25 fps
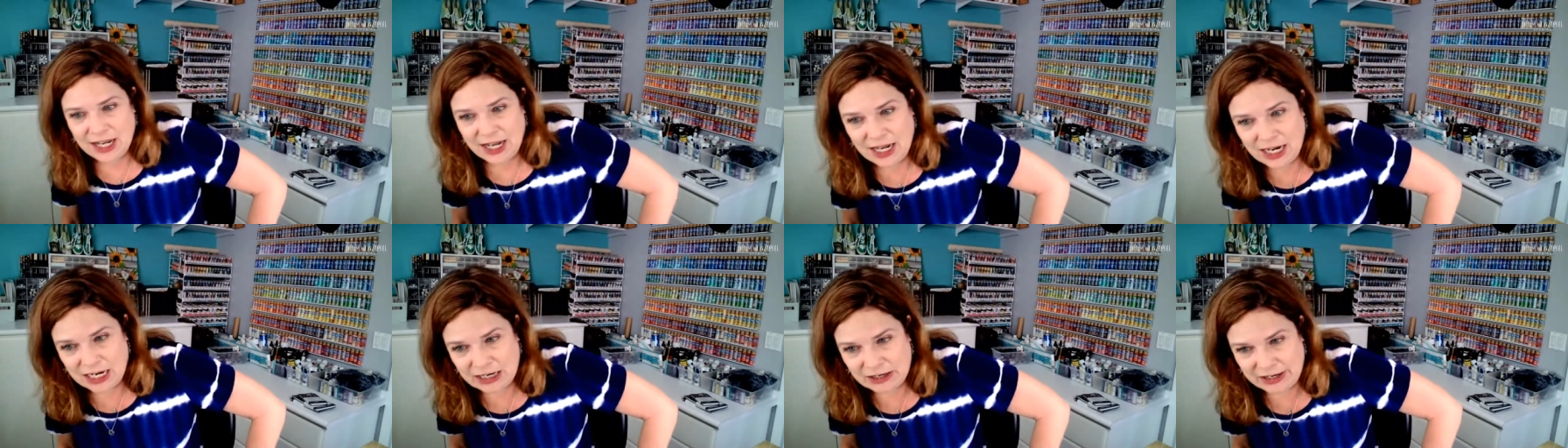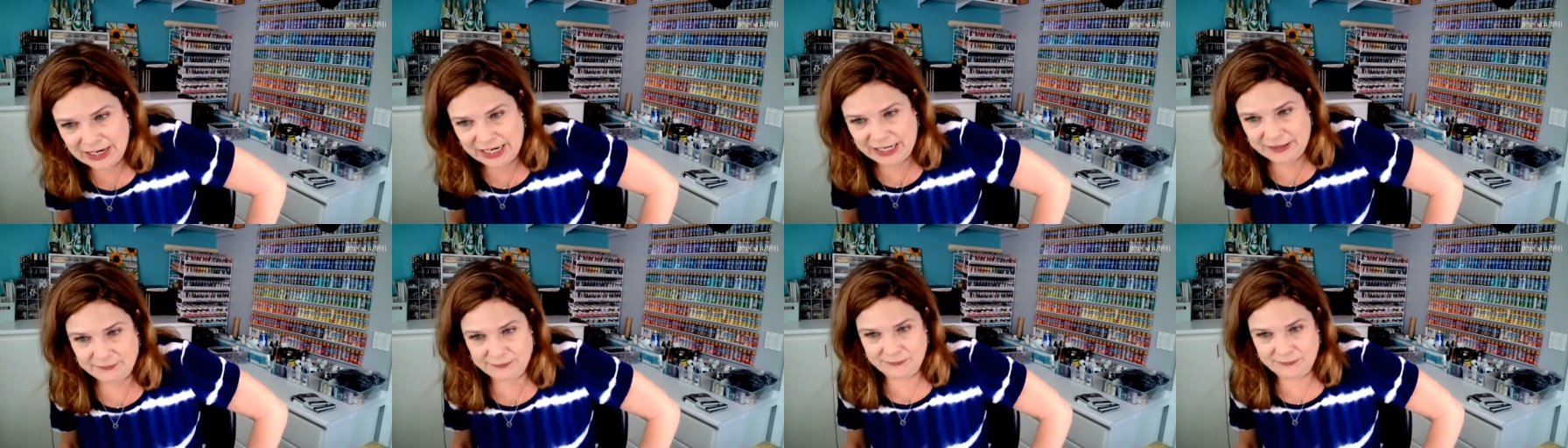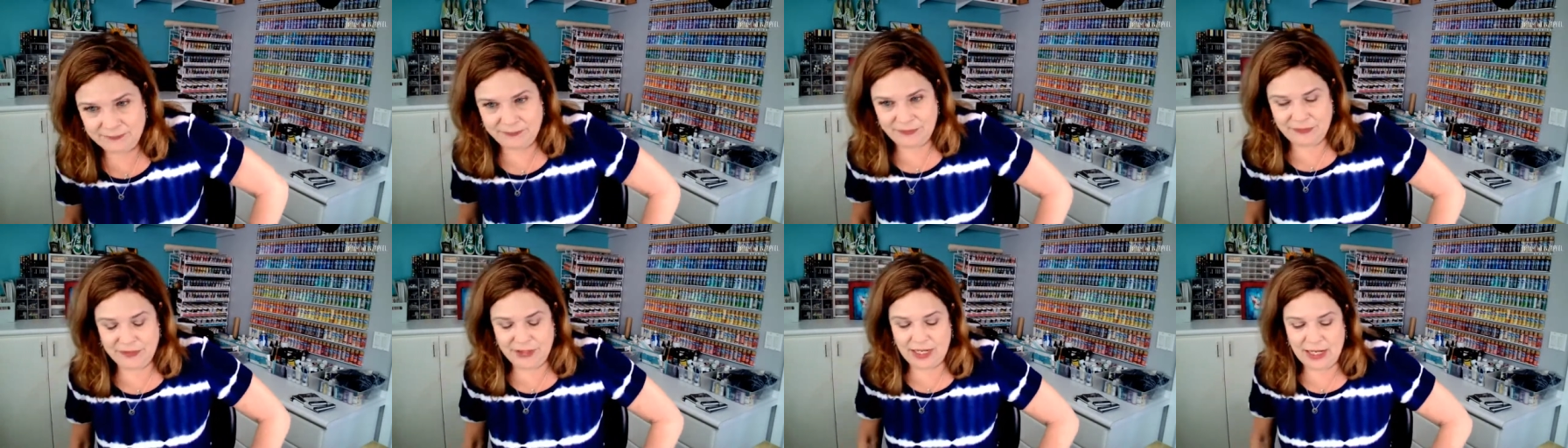All right.
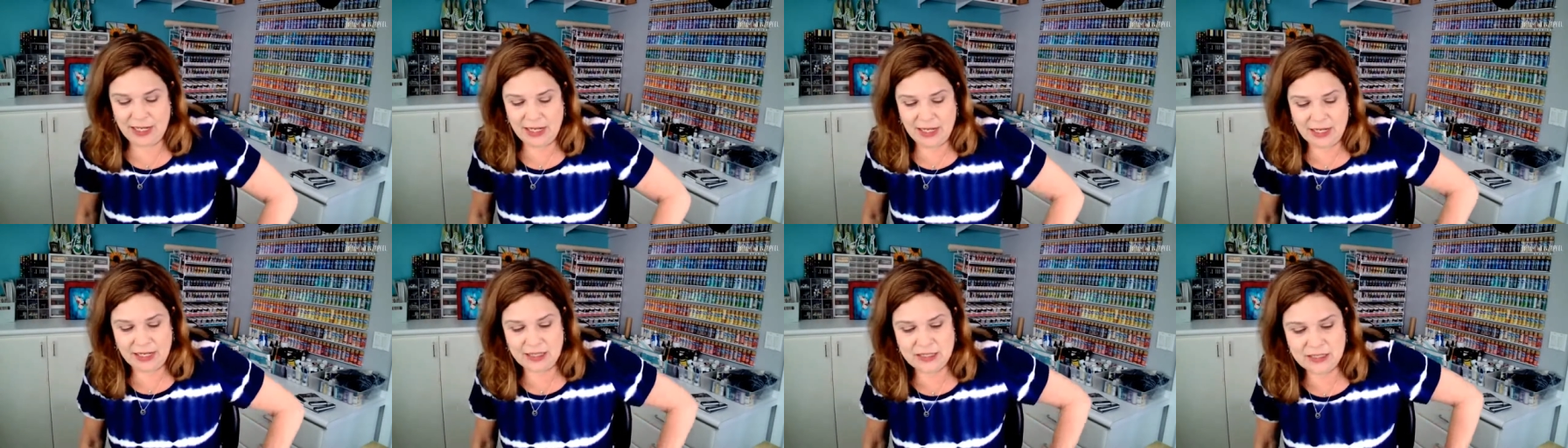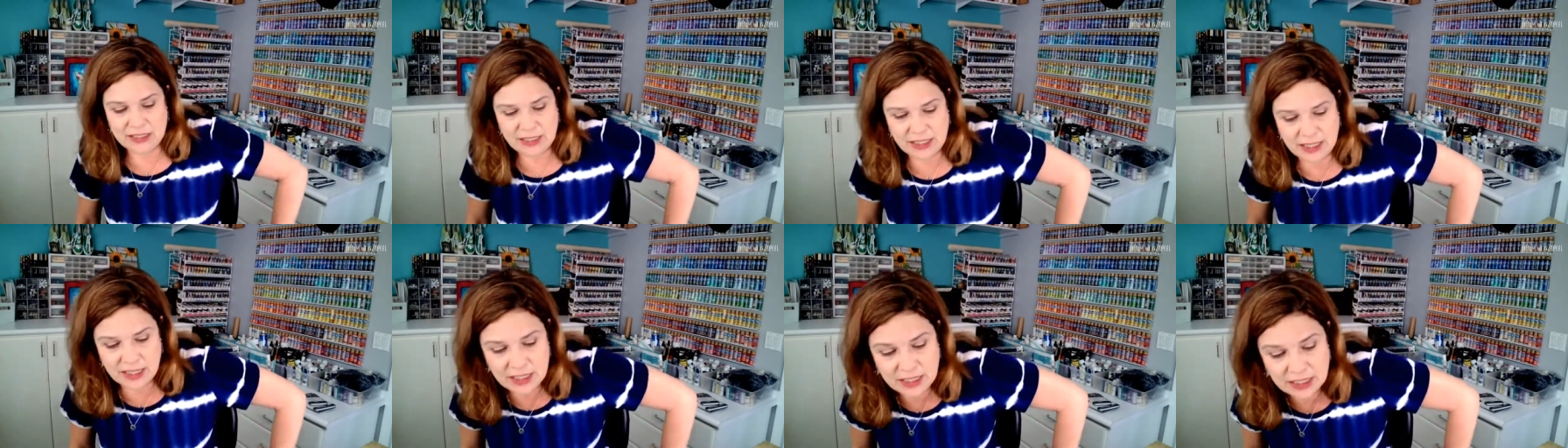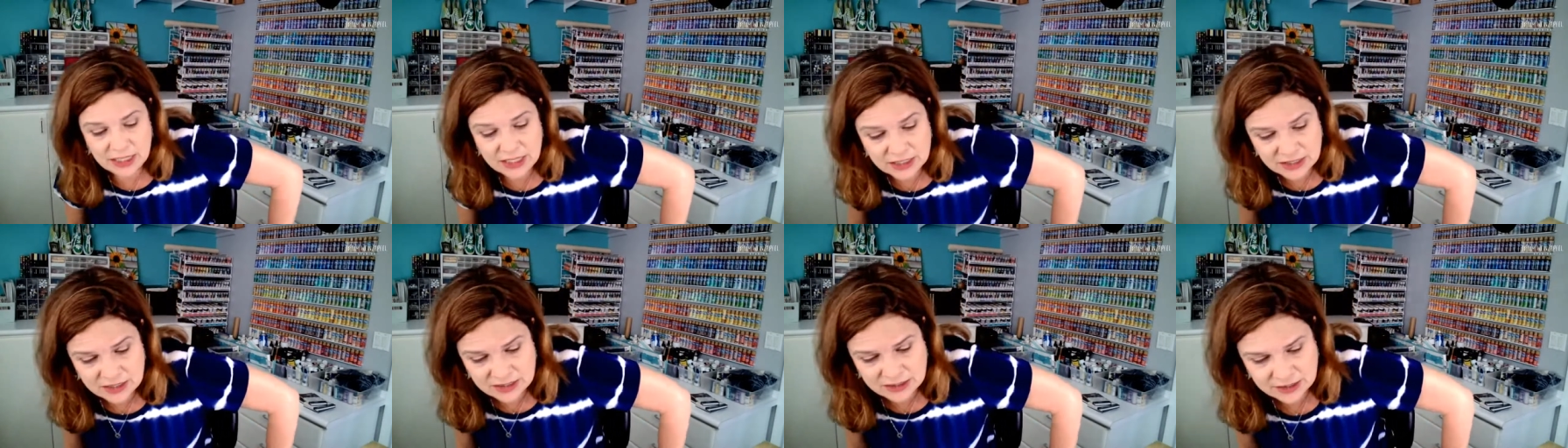And it
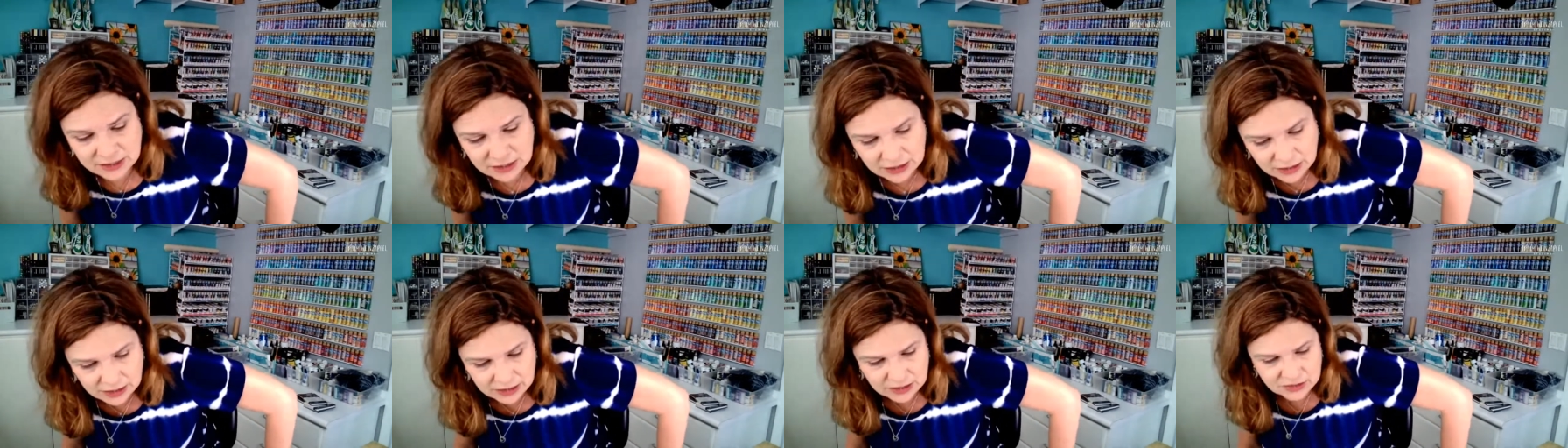is,